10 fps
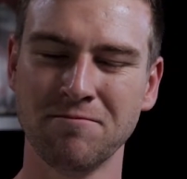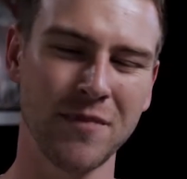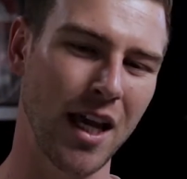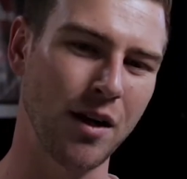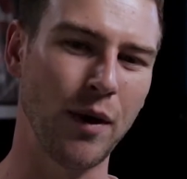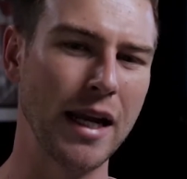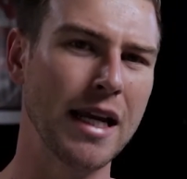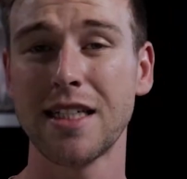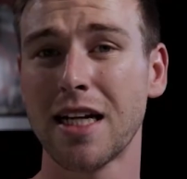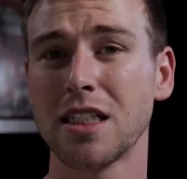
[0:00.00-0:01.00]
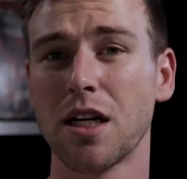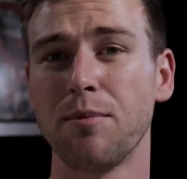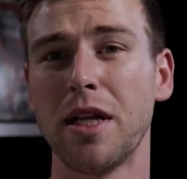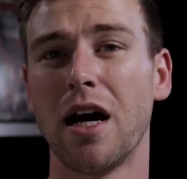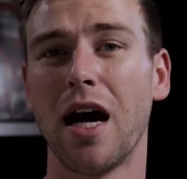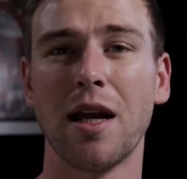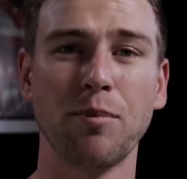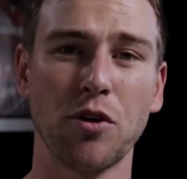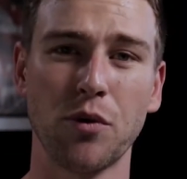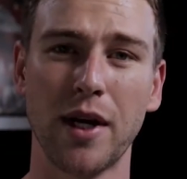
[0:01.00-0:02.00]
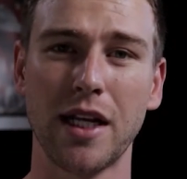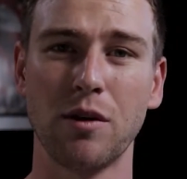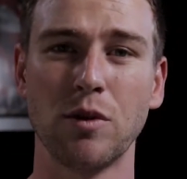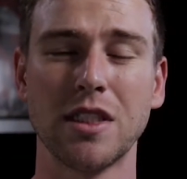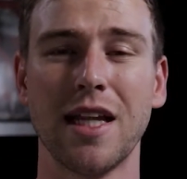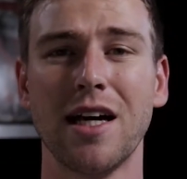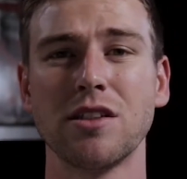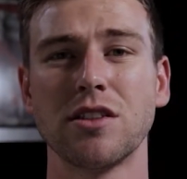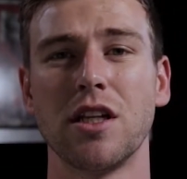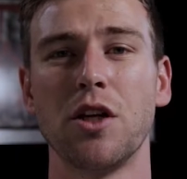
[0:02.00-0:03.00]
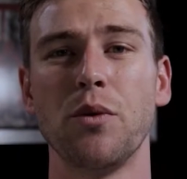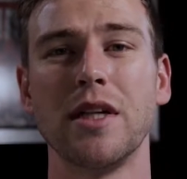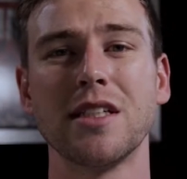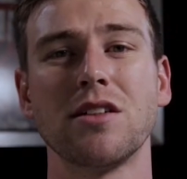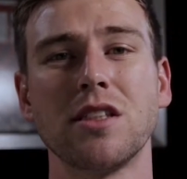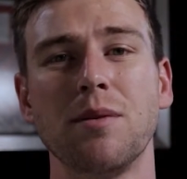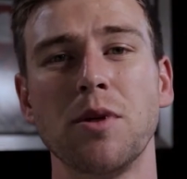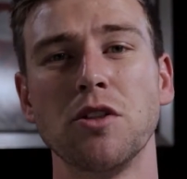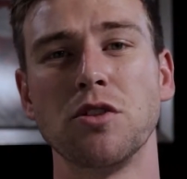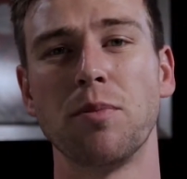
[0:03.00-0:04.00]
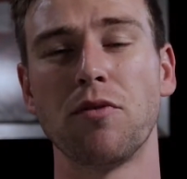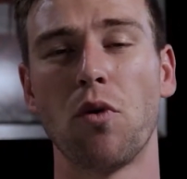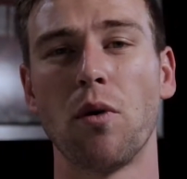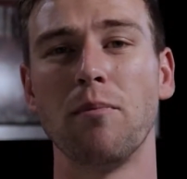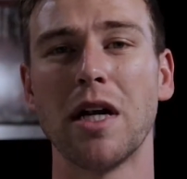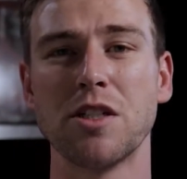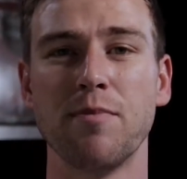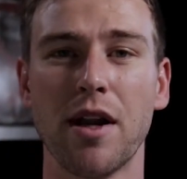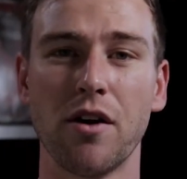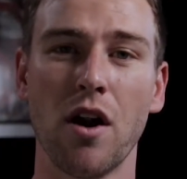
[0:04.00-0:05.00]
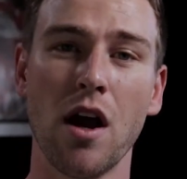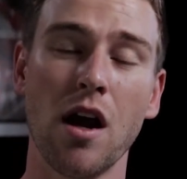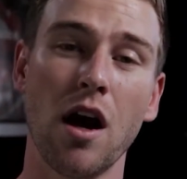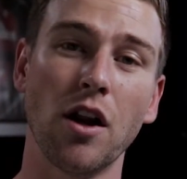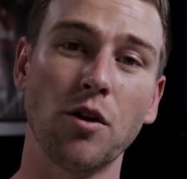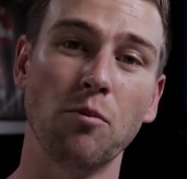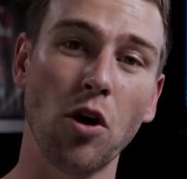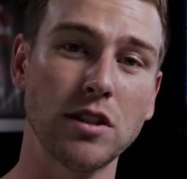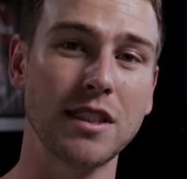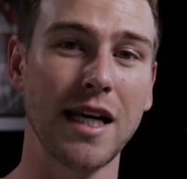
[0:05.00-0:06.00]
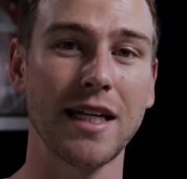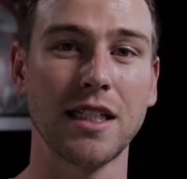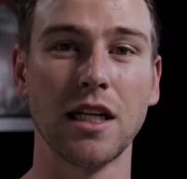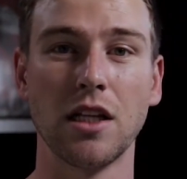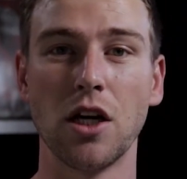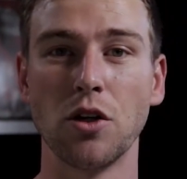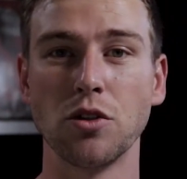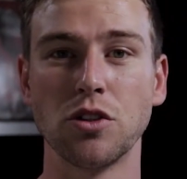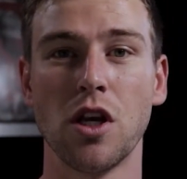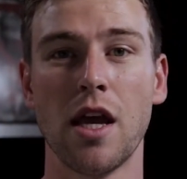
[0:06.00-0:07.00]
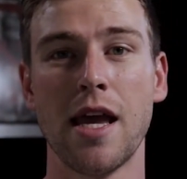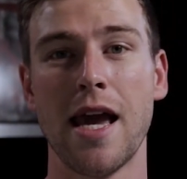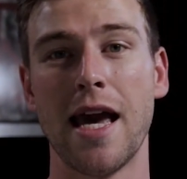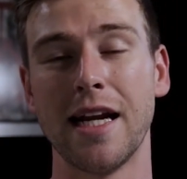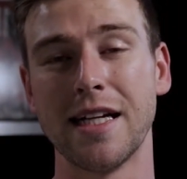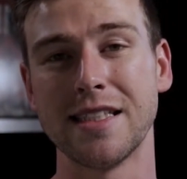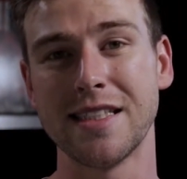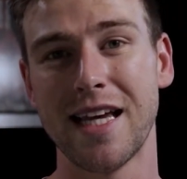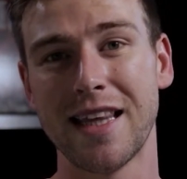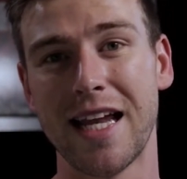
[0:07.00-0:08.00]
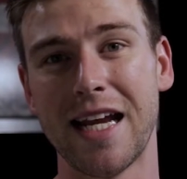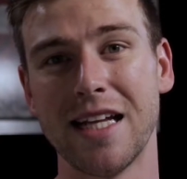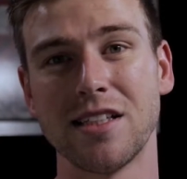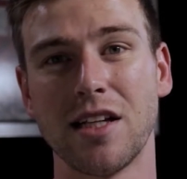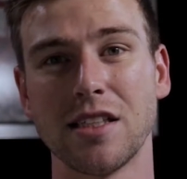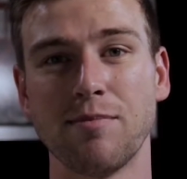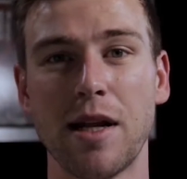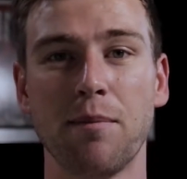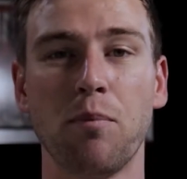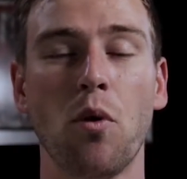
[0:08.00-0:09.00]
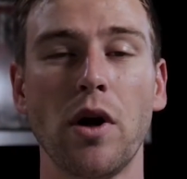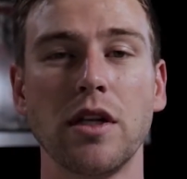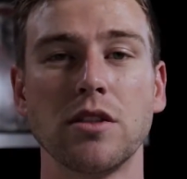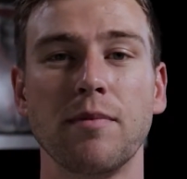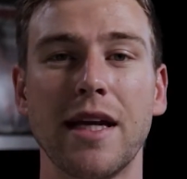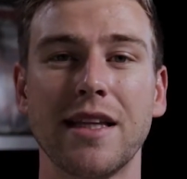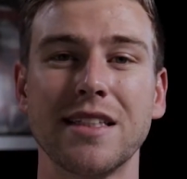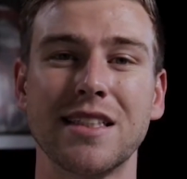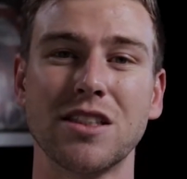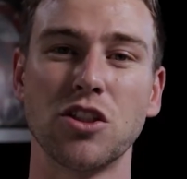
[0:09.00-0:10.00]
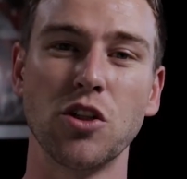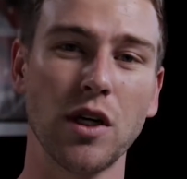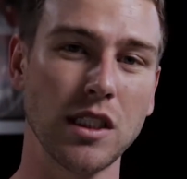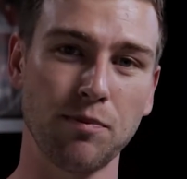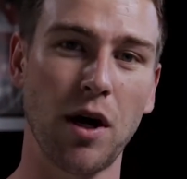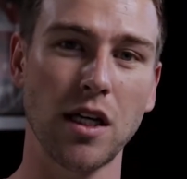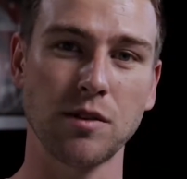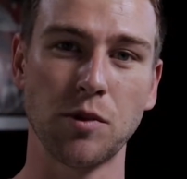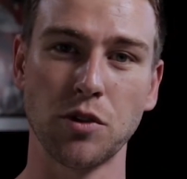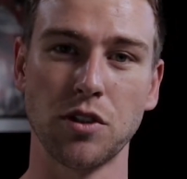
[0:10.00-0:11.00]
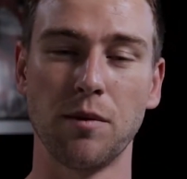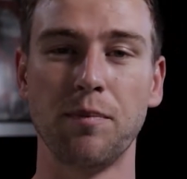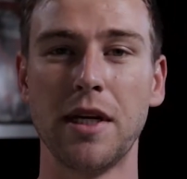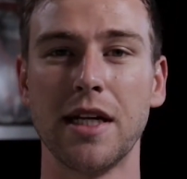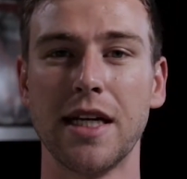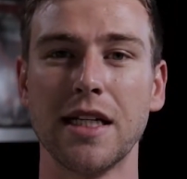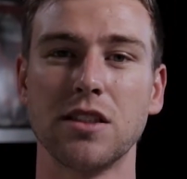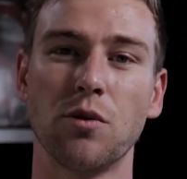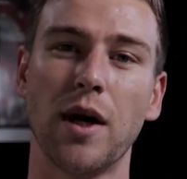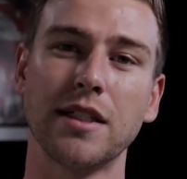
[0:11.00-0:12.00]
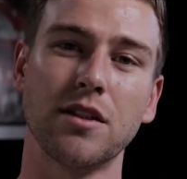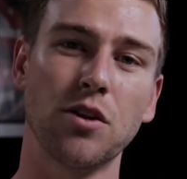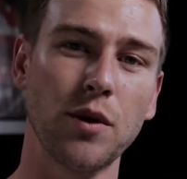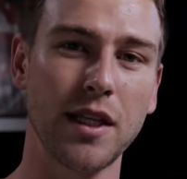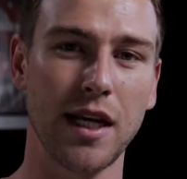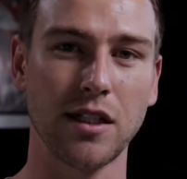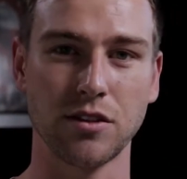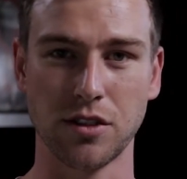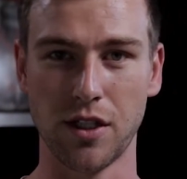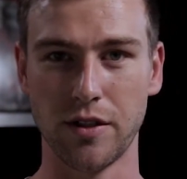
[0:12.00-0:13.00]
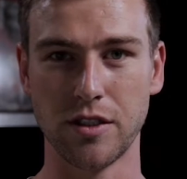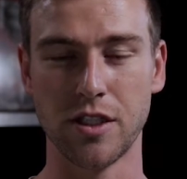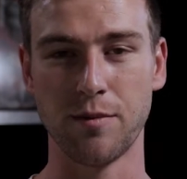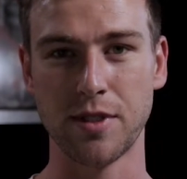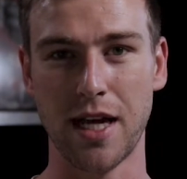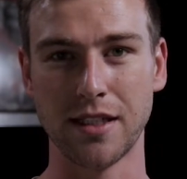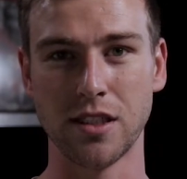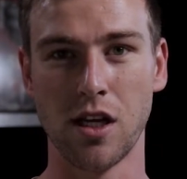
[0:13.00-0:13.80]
Anyway, second is going to be the hyper-threading, which allows the new Intel CPUs to perform much better under multitasking loads, and it is said that Intel has made a point to make this as good as possible to compete against the Ryzen 3000 series chipsets,